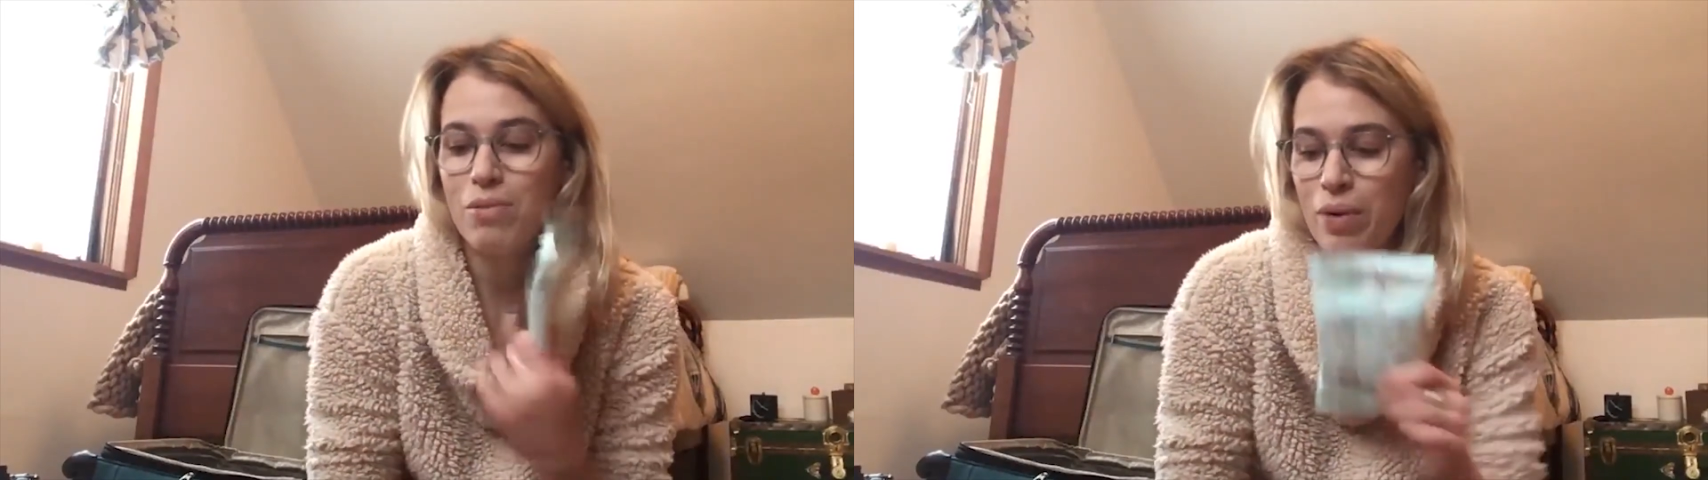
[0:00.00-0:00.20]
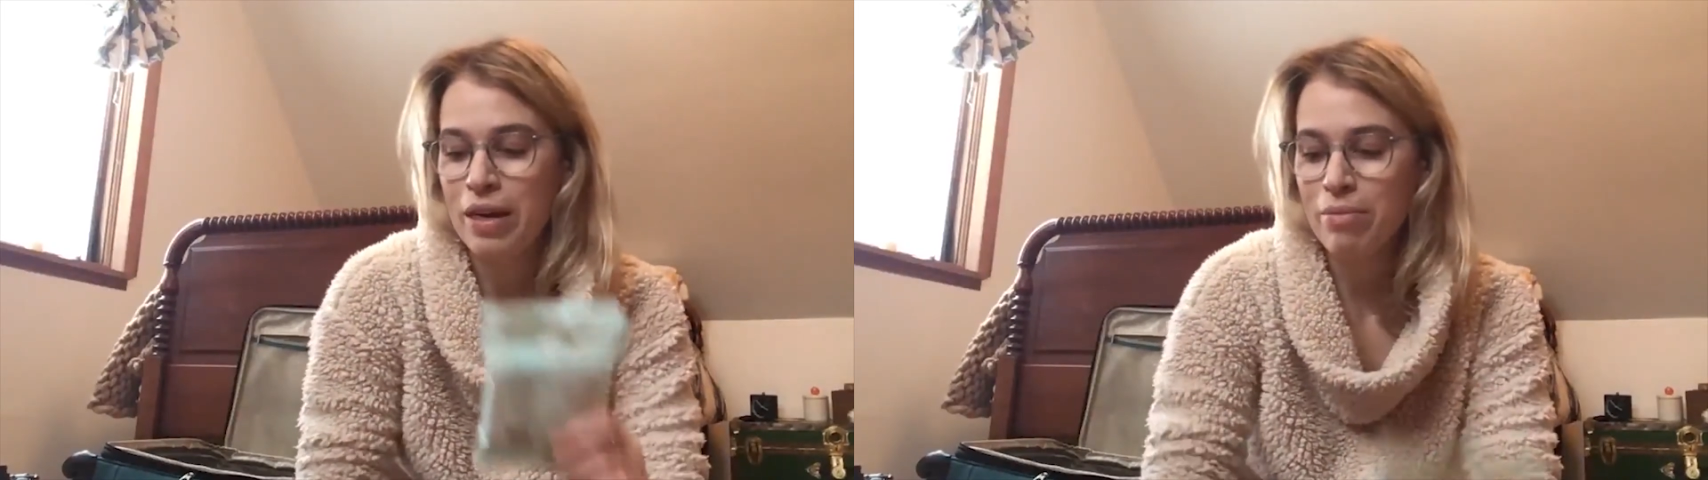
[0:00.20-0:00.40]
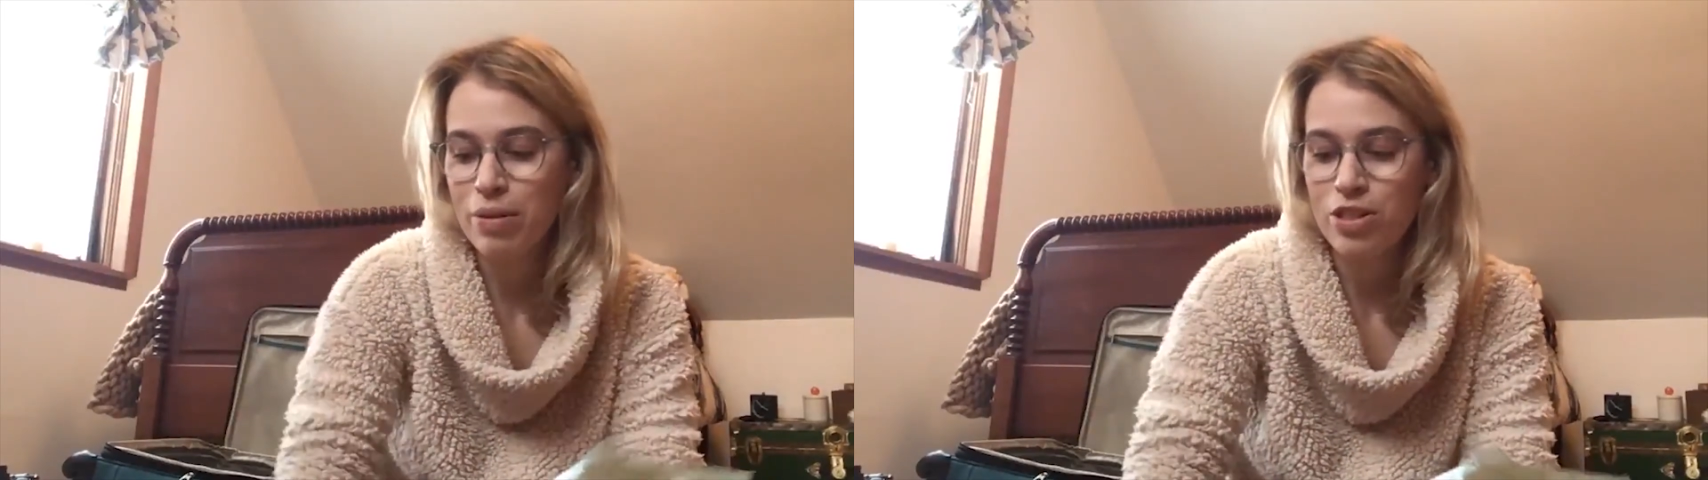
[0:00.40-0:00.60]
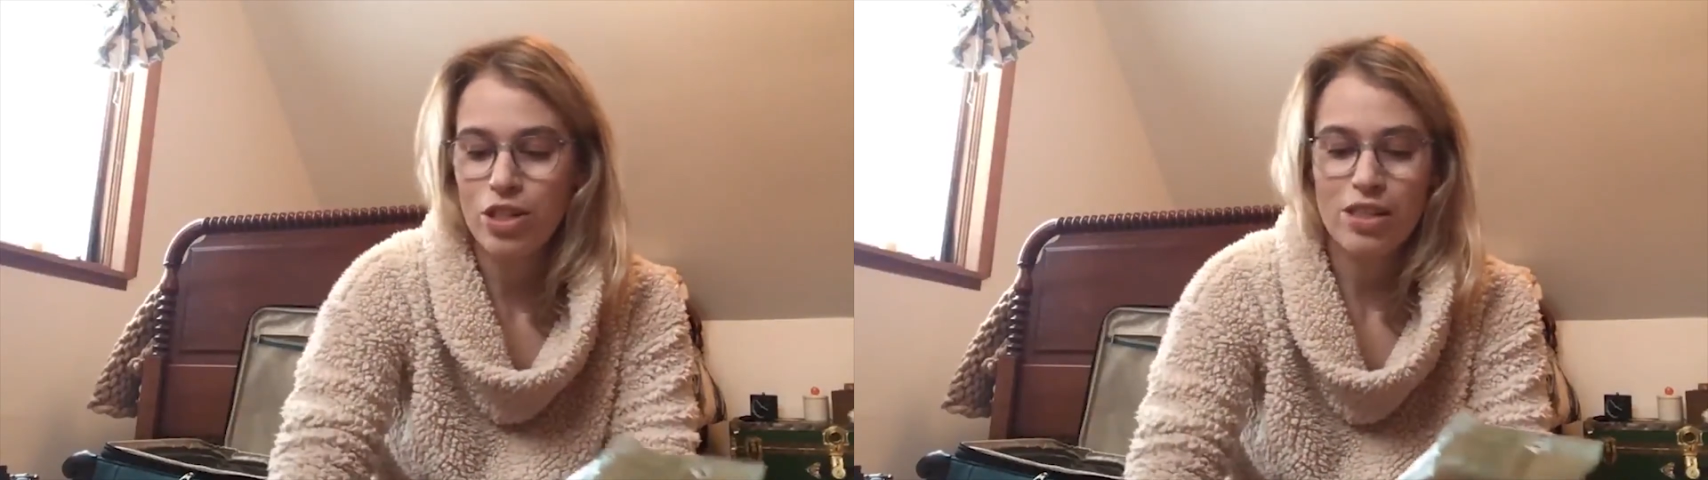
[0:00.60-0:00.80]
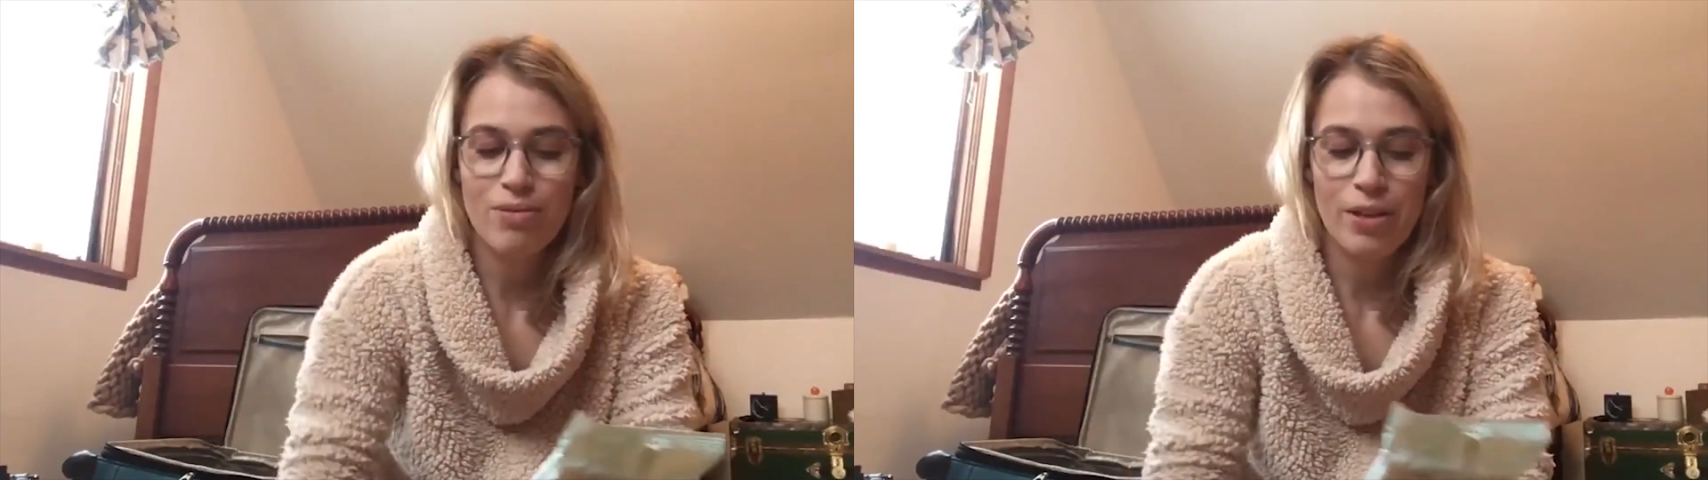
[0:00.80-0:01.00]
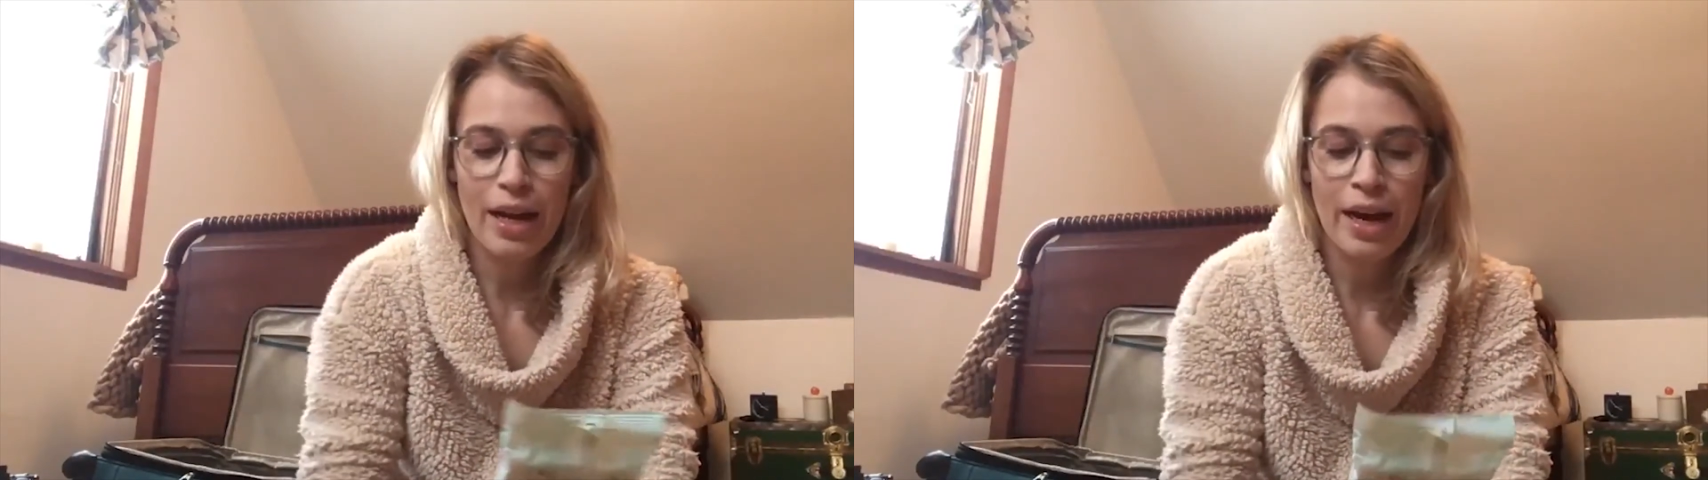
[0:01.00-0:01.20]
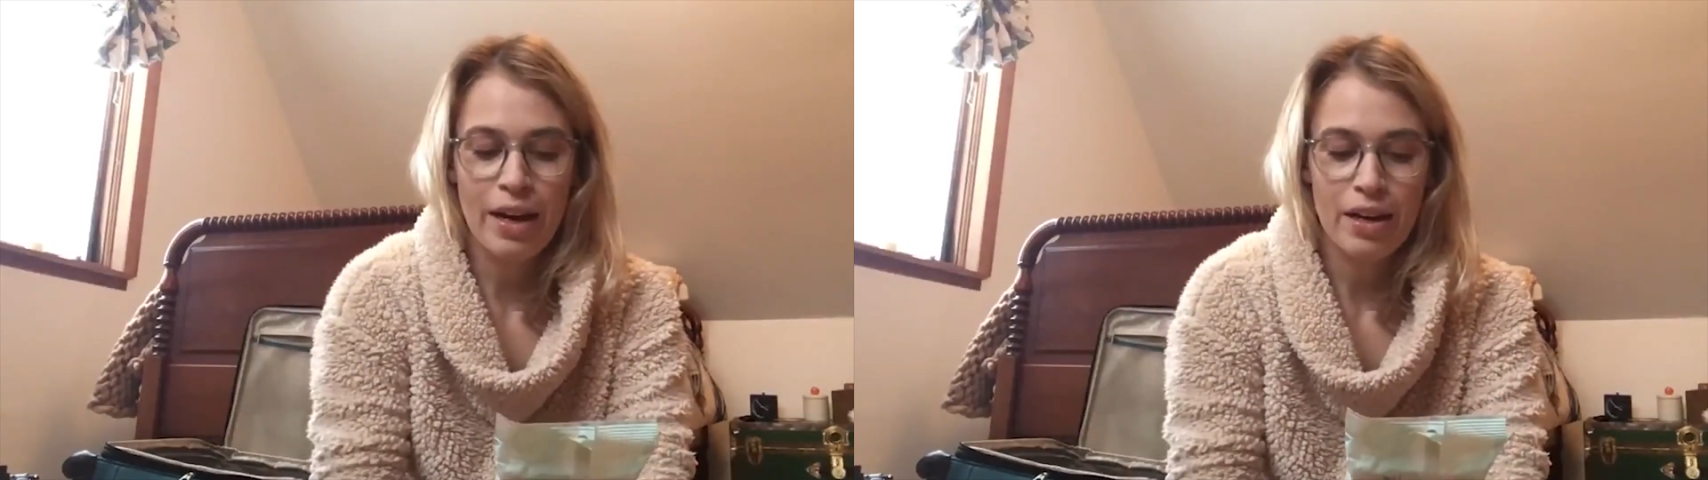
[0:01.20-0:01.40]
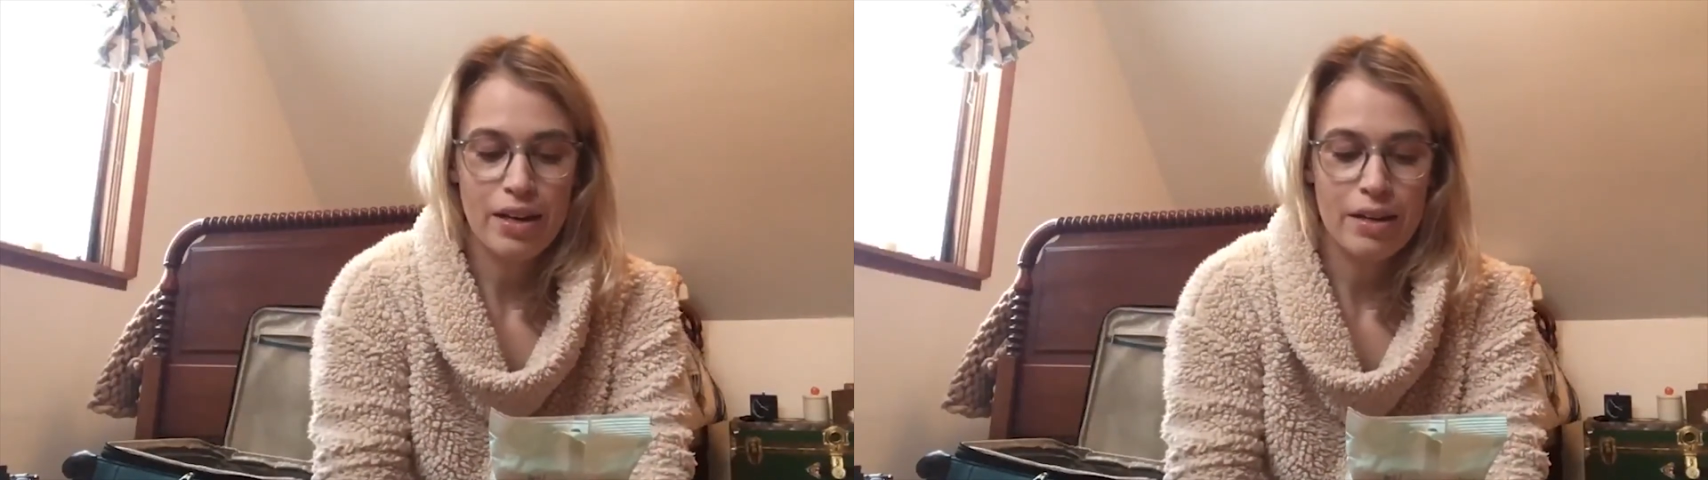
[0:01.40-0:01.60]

wipe just for that.